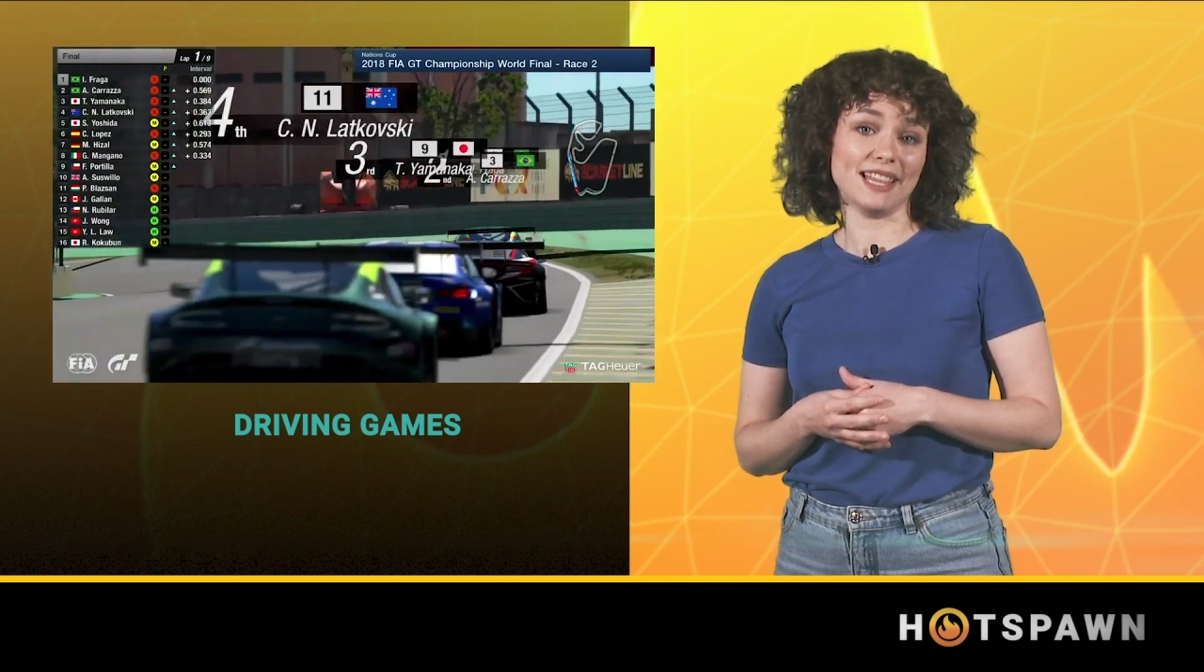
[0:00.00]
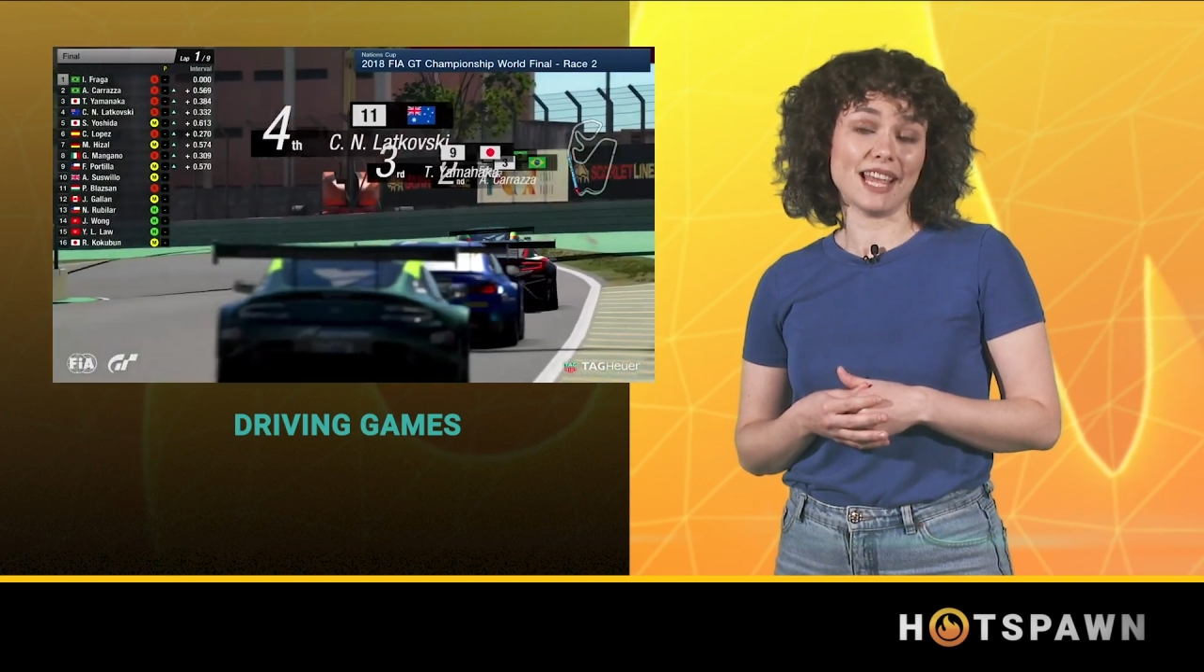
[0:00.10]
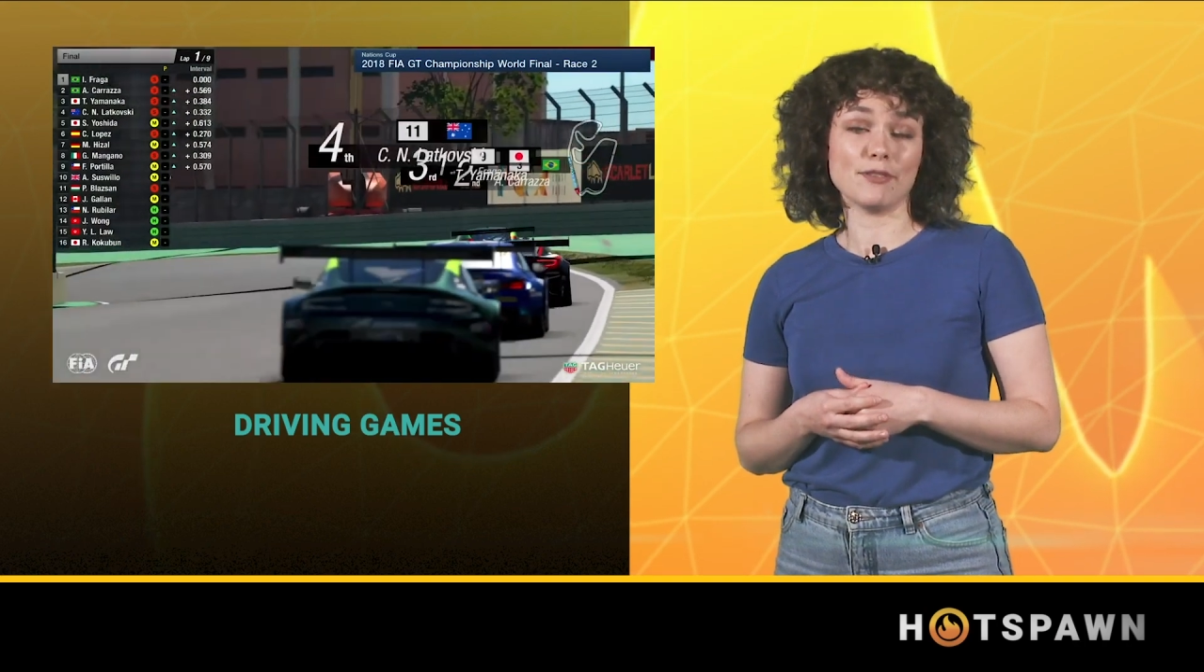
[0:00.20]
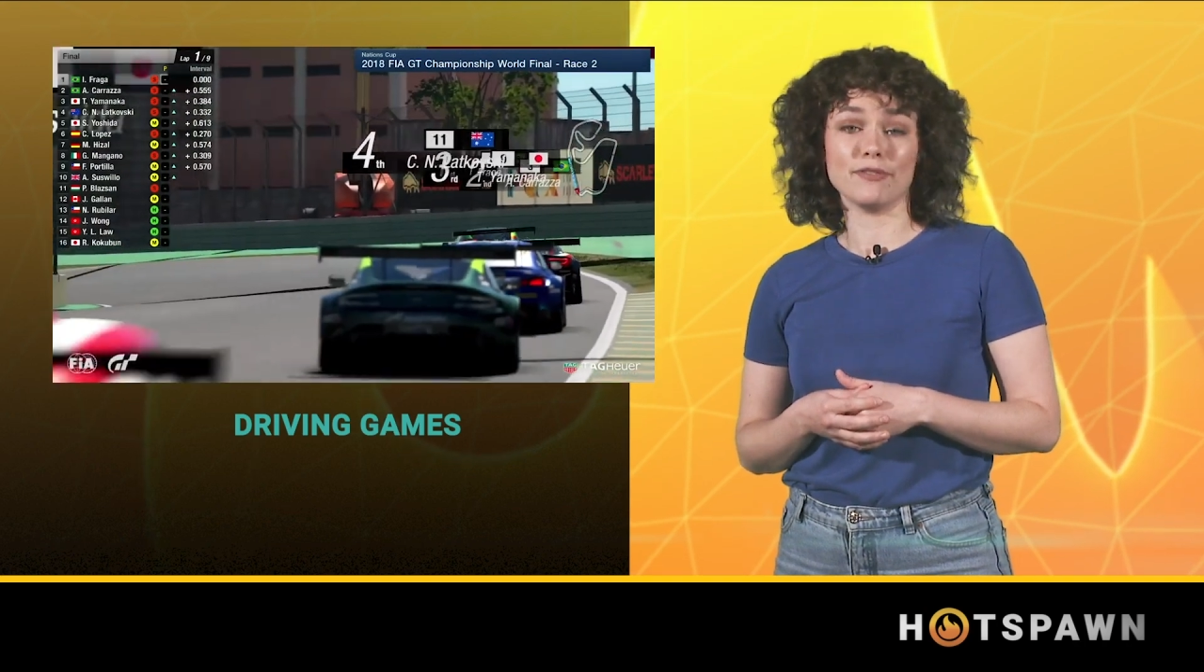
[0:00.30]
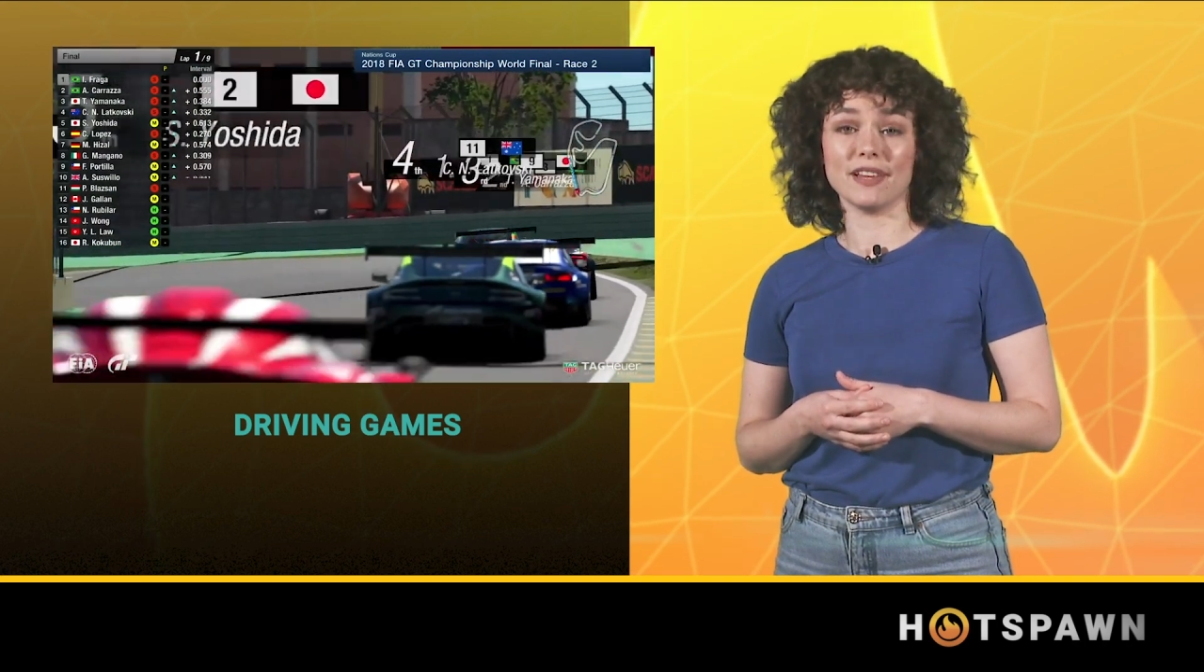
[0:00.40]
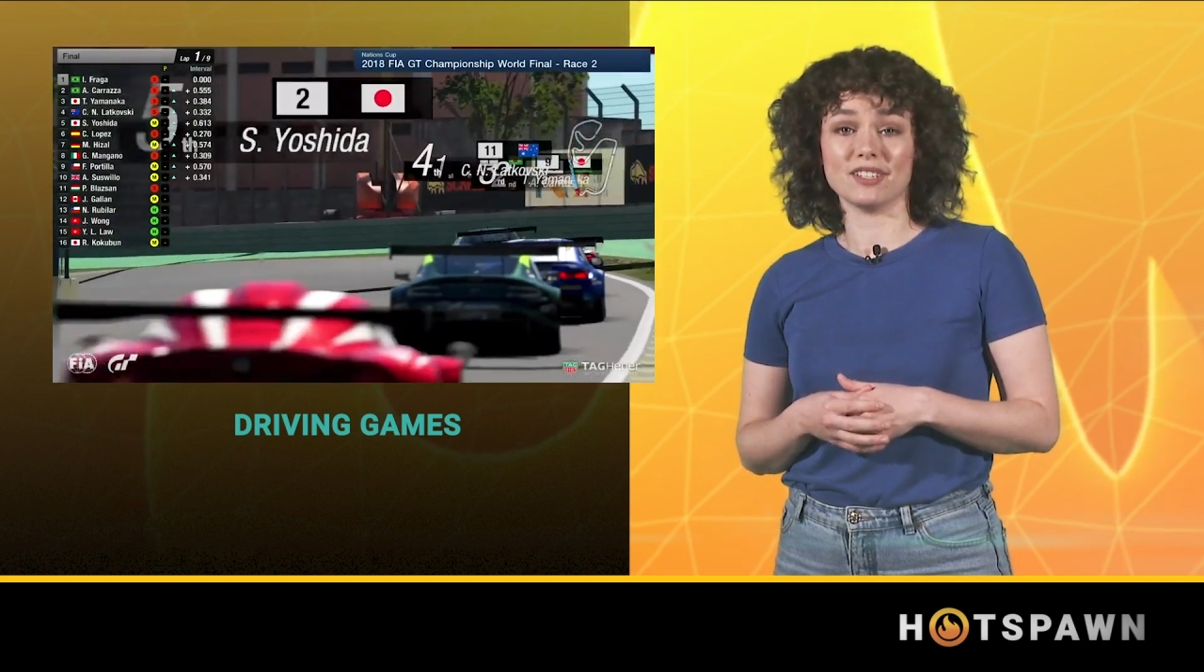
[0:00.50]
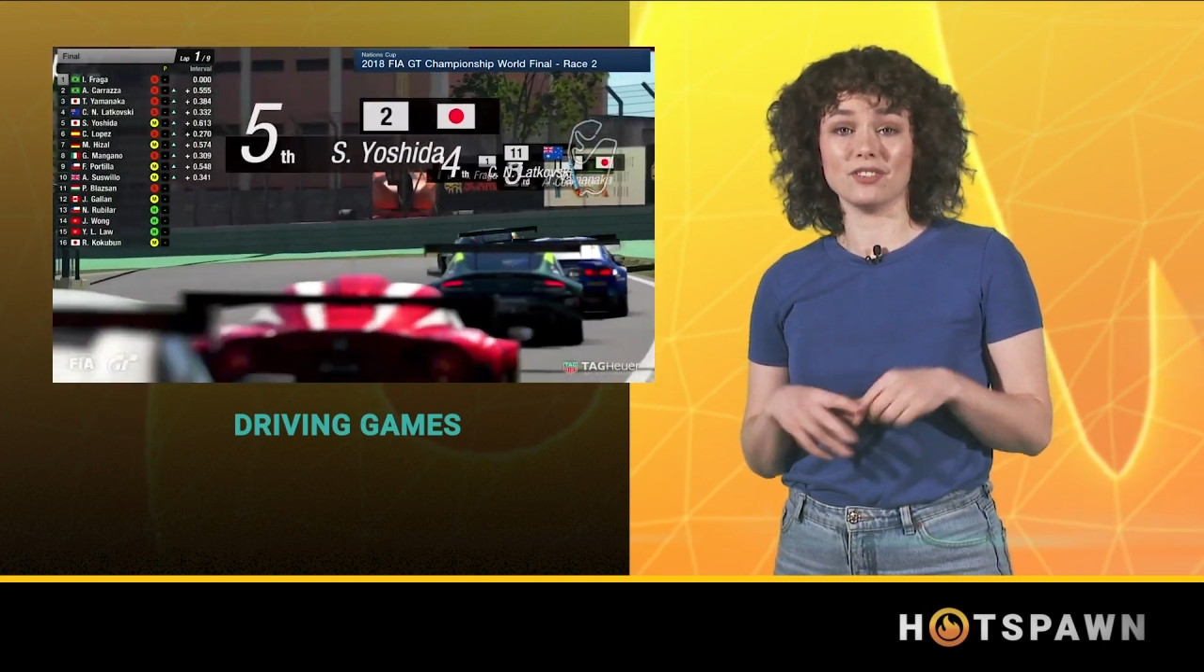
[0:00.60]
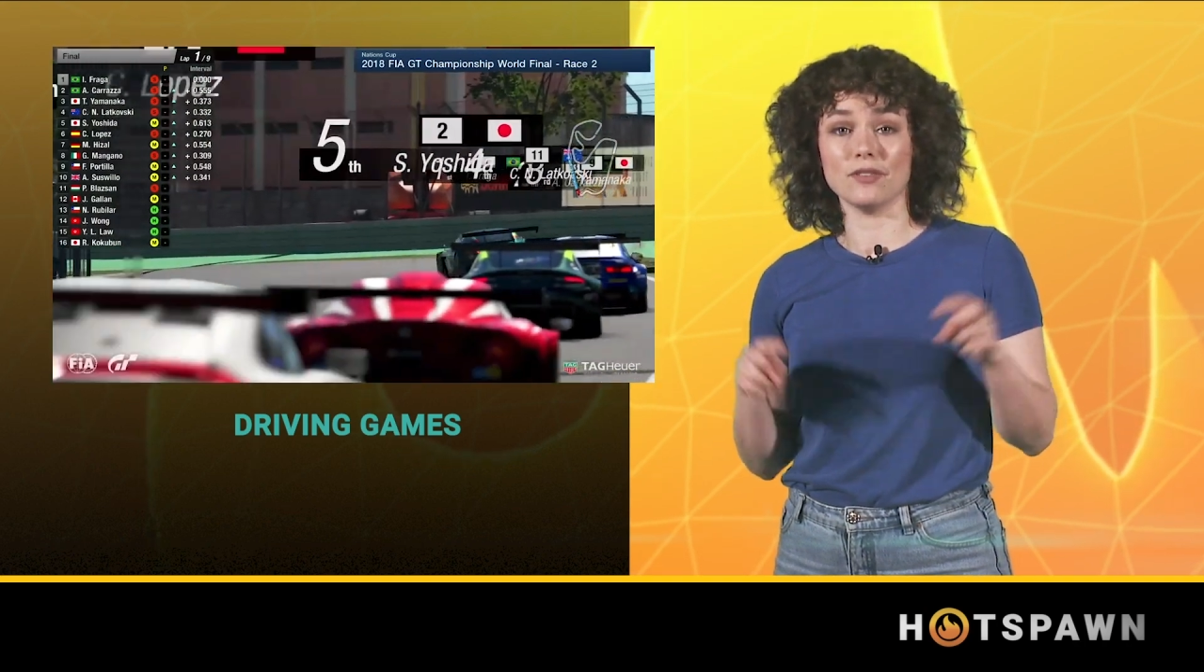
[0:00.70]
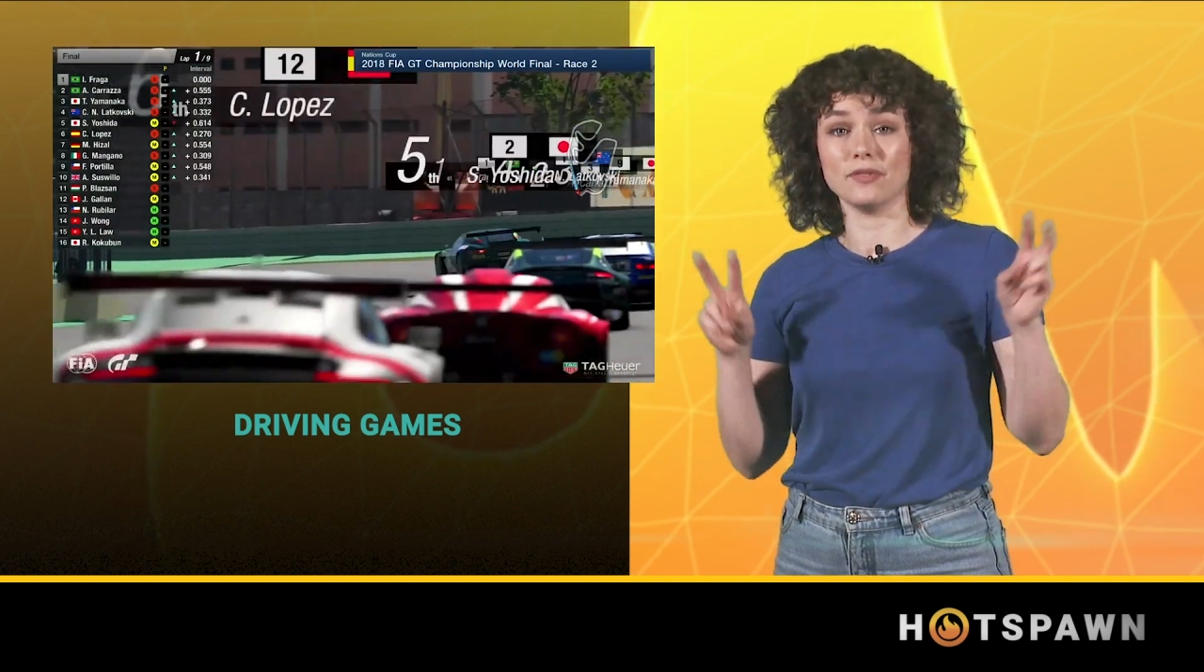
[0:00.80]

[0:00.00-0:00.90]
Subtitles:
in their reflection